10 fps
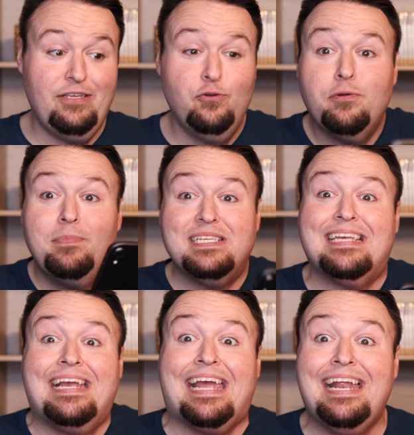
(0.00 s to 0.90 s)
you could be
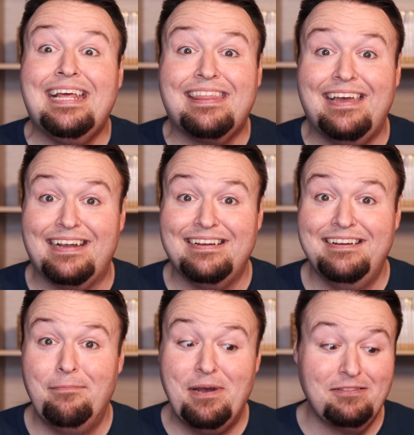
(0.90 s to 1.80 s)
saying anything
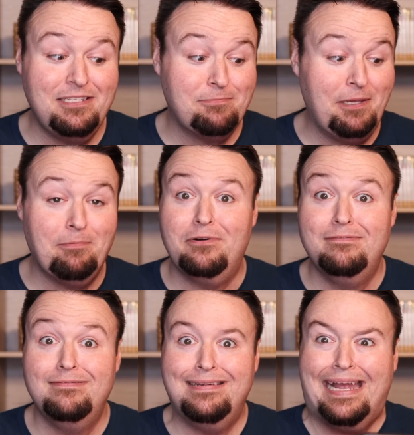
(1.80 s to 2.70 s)
about these
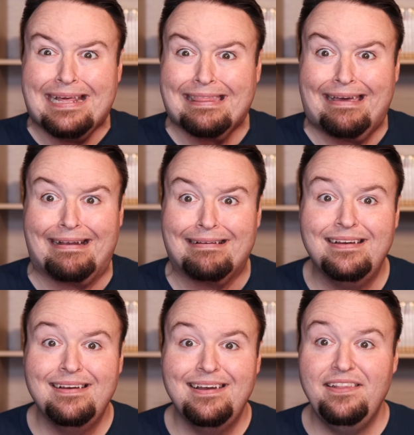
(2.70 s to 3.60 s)
people. Anything,
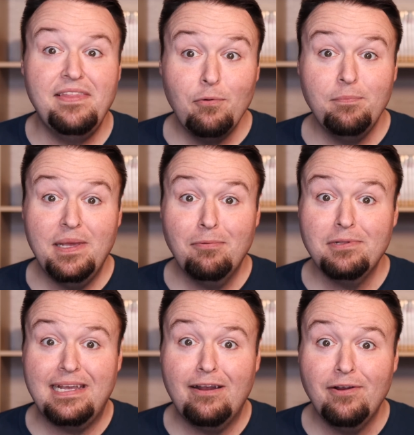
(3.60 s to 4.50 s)
and they would be
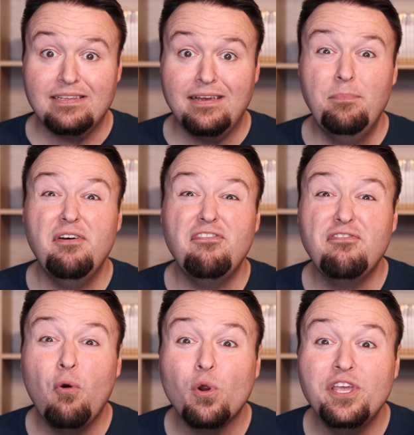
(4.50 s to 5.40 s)
able to hear it
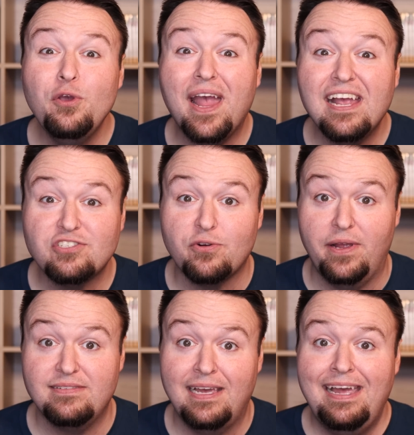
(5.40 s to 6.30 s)
before you
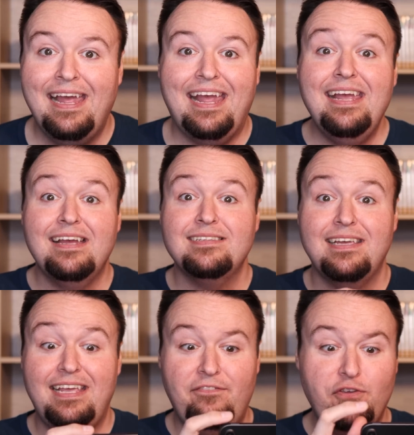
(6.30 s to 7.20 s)
answer it. And
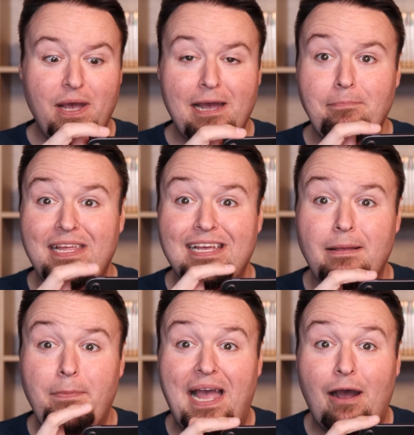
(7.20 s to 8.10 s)
if you happen to
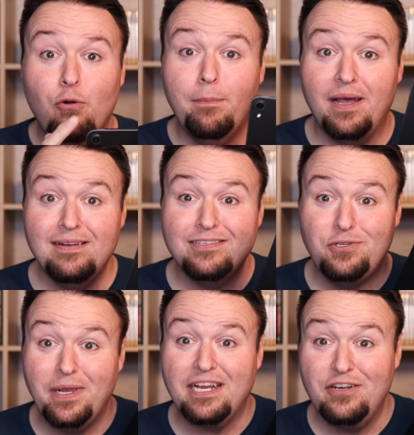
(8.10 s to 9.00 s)
hit the power button
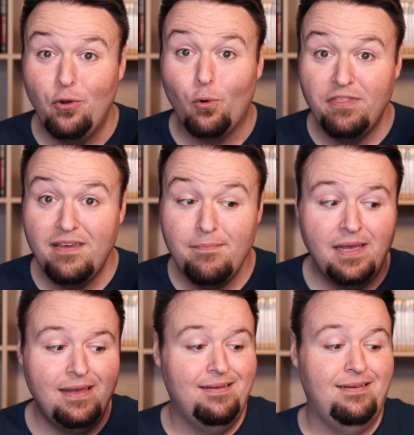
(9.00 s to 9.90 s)
to ignore them,